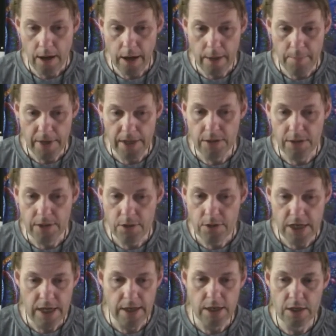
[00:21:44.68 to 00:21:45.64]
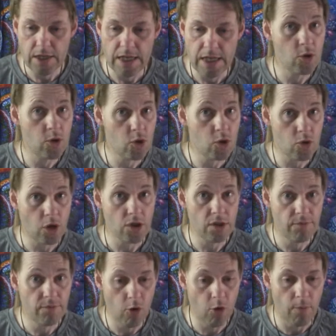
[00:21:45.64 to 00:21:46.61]
in a team constructed
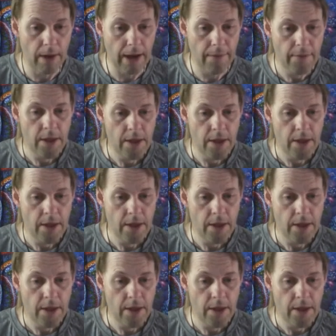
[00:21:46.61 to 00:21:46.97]
format,